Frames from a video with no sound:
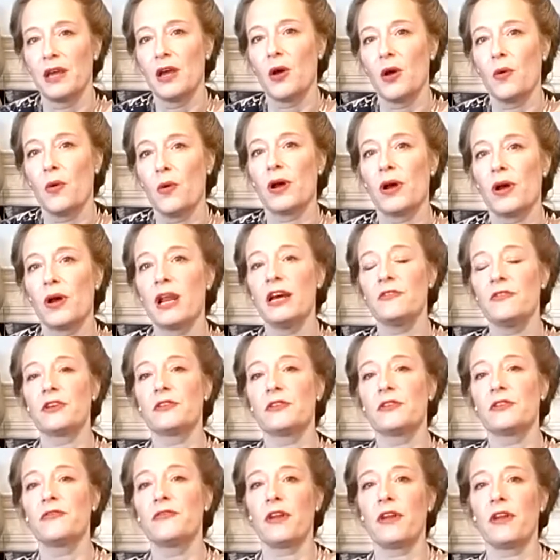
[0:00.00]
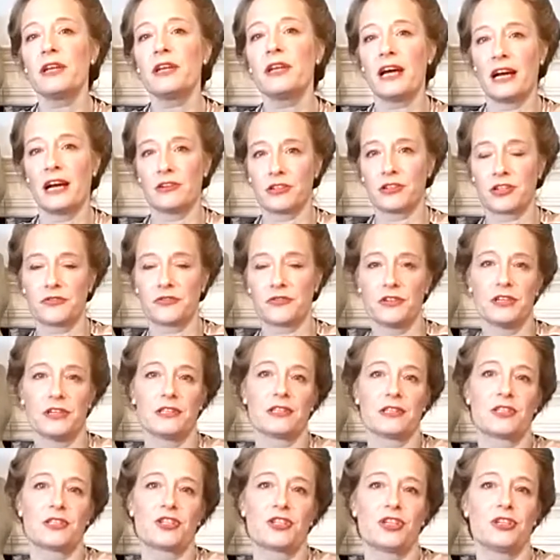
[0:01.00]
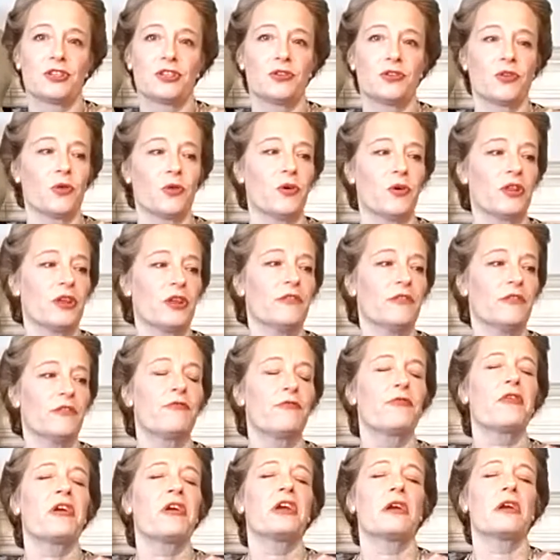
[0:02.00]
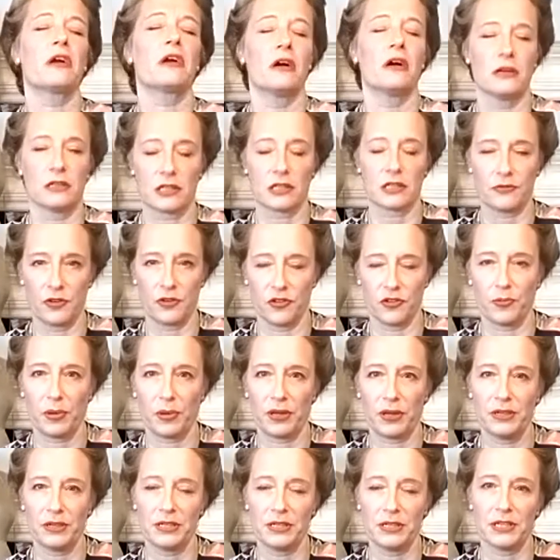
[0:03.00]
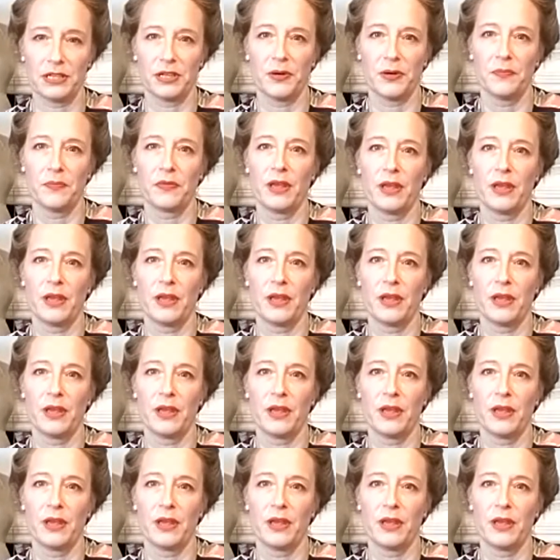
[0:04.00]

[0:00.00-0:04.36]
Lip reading: When Hedwig fled Auschwitz, she took with her freight cars full of plunder.